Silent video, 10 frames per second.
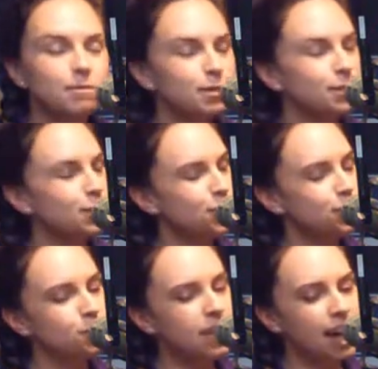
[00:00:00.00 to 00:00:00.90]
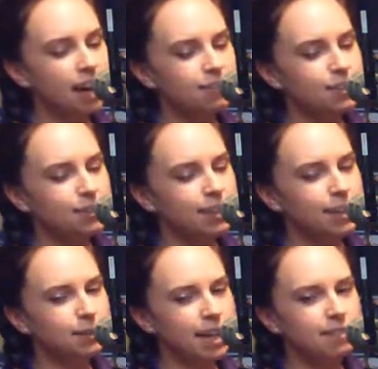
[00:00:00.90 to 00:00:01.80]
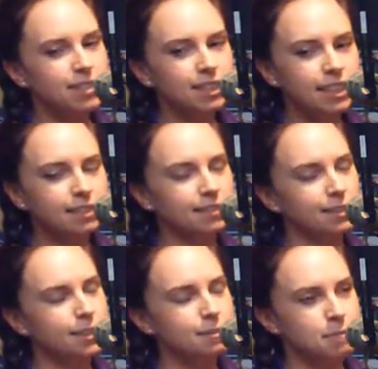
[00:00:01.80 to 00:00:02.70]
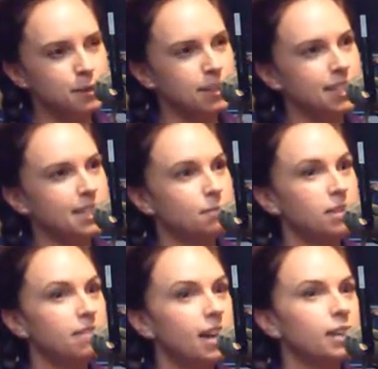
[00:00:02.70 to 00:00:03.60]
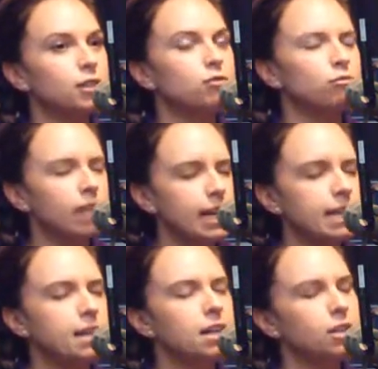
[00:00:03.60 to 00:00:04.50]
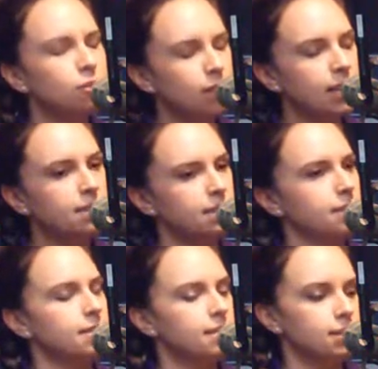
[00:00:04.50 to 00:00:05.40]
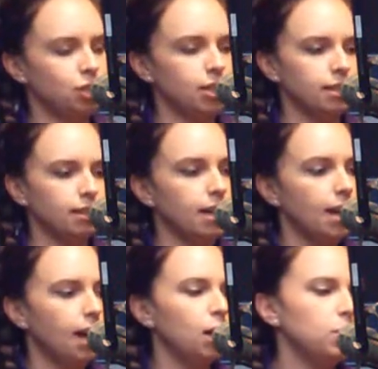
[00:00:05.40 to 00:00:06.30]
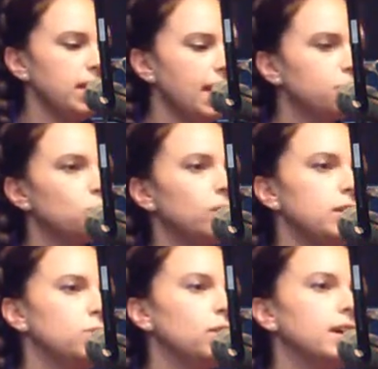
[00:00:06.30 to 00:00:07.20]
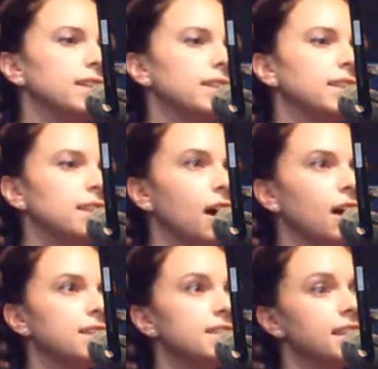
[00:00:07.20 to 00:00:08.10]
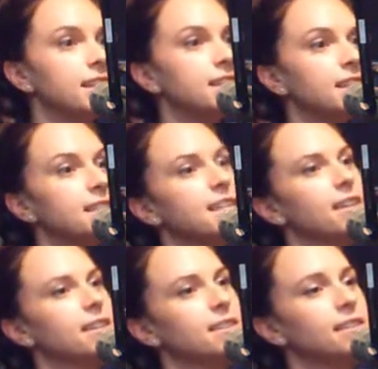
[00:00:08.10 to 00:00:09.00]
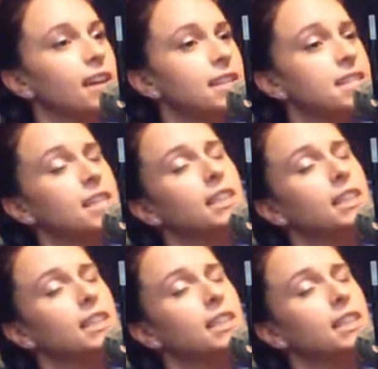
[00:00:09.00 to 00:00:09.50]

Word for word: absolutely true. We have to lean on our communities, and we've had a great start to this year. We have 21 cities in South Carolina